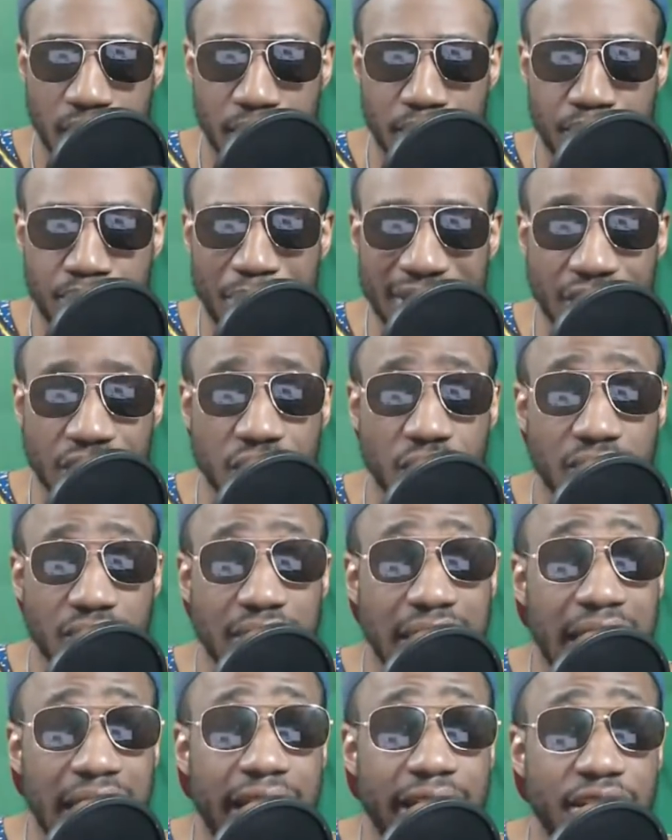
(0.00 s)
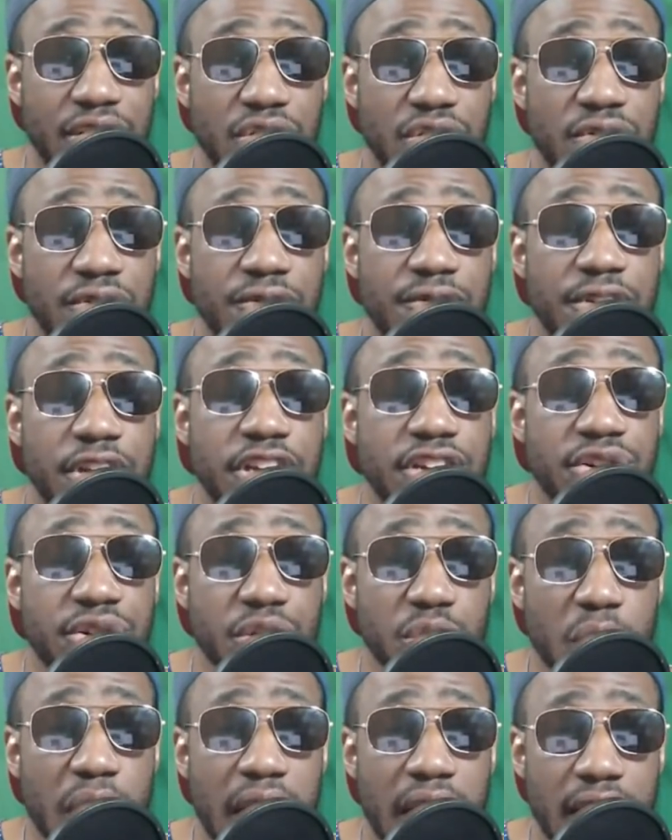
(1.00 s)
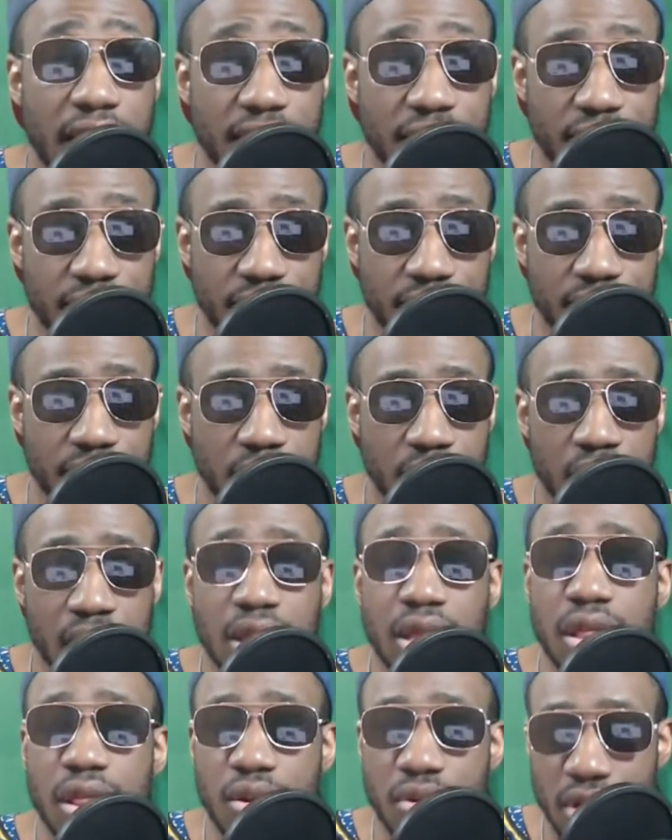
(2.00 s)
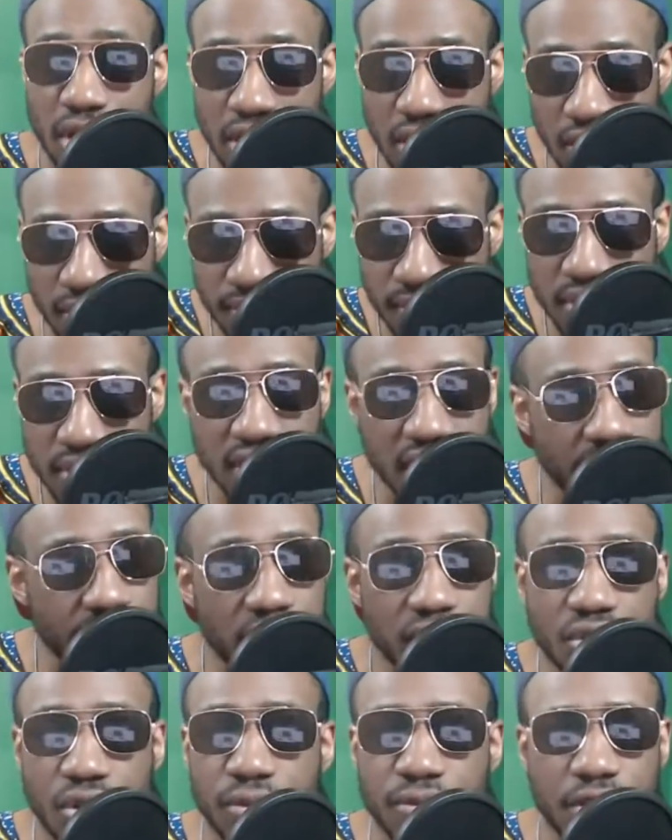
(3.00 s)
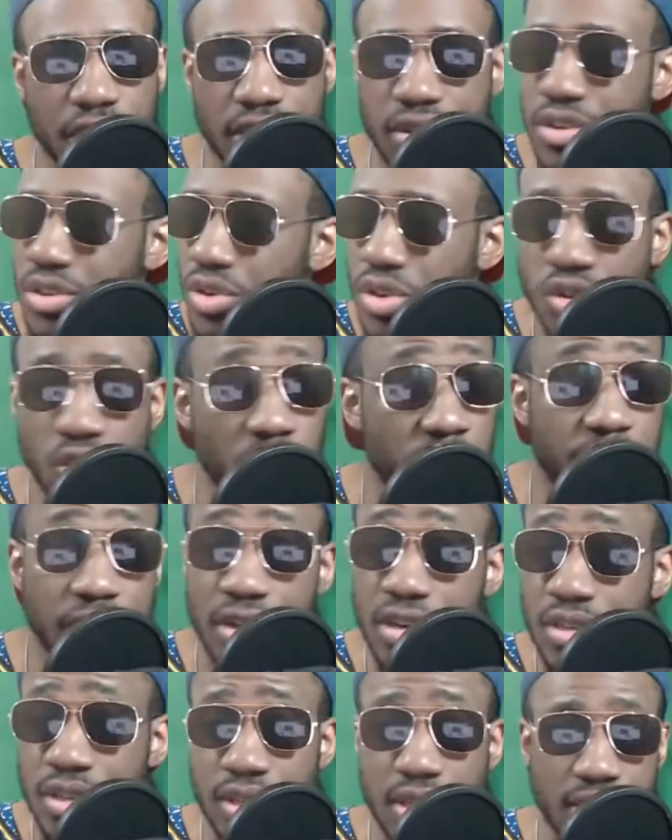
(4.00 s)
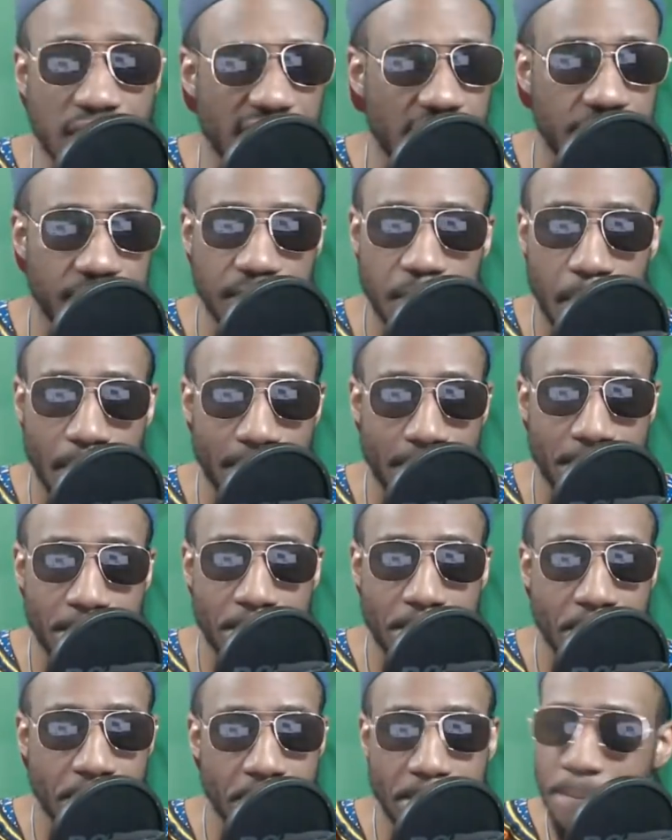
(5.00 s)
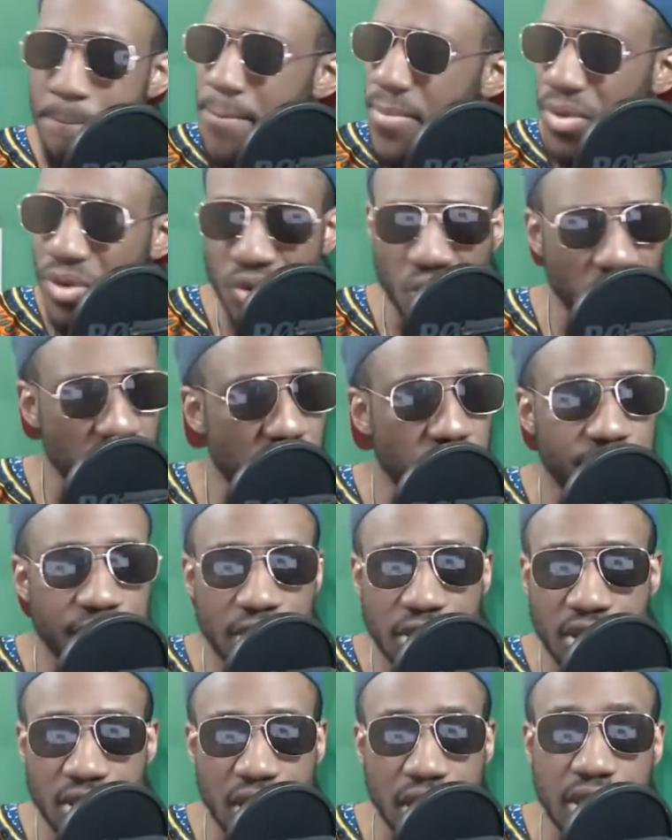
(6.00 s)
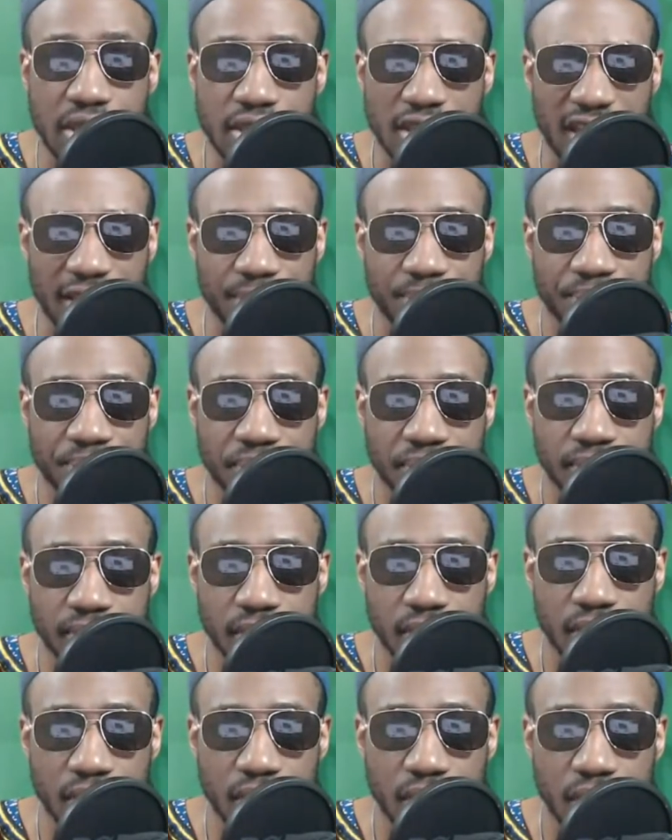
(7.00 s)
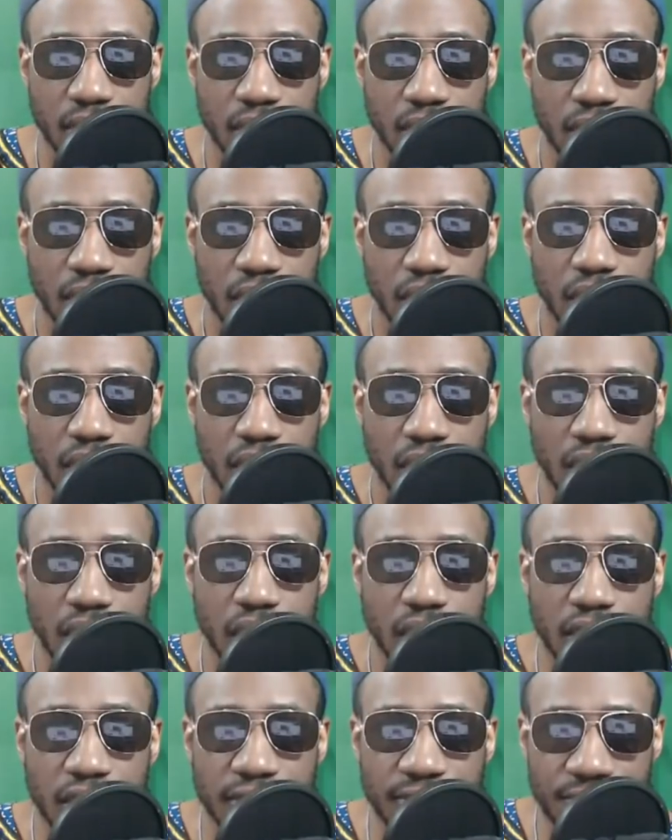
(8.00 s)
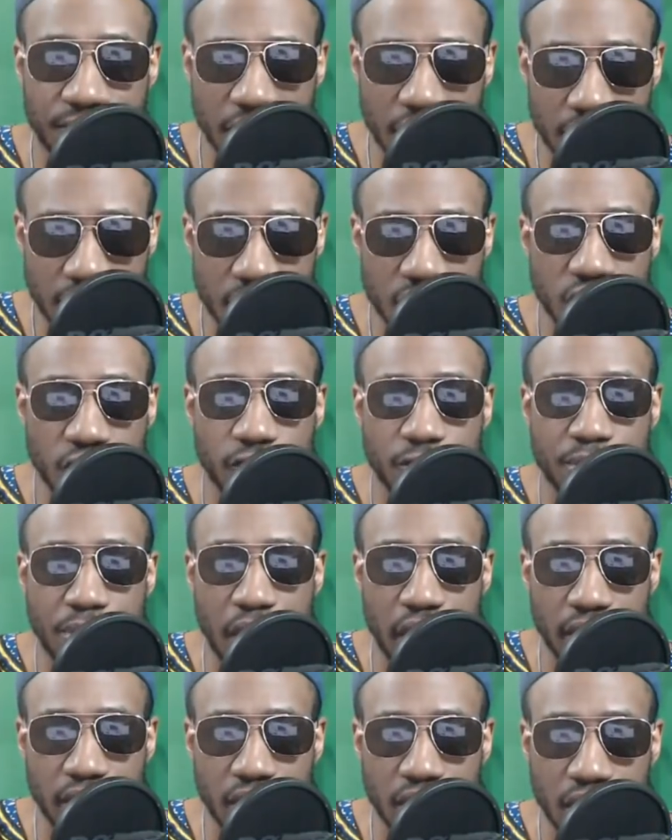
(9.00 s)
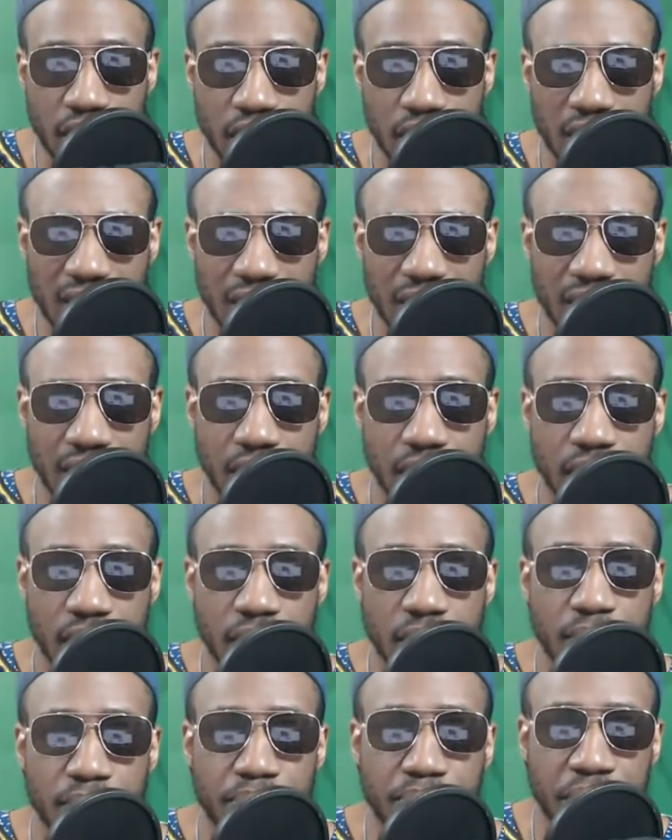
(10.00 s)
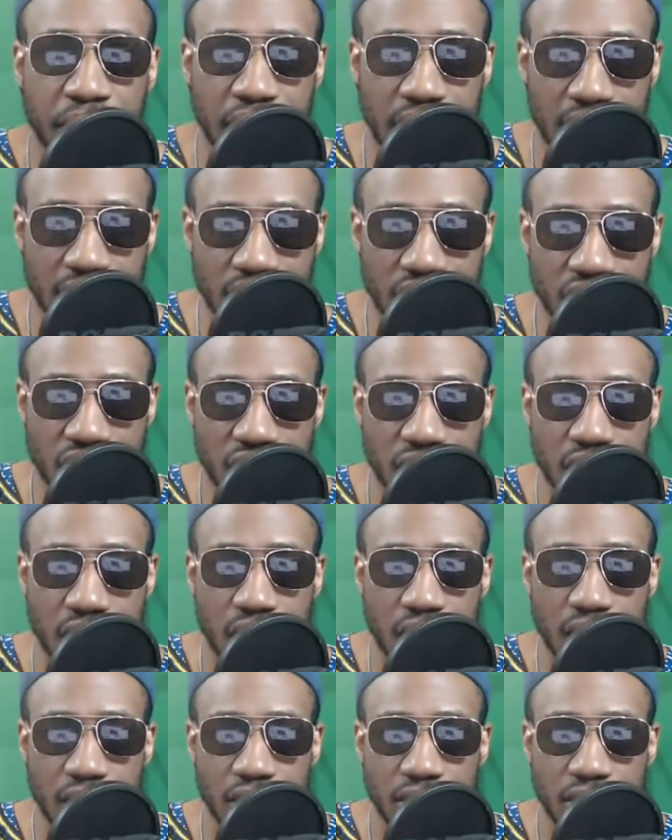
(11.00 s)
based on the kind of victory you have. There are different levels of victories. Not all victories are the same. Not all victories are the same. The victories of Bayern Munich, PSG,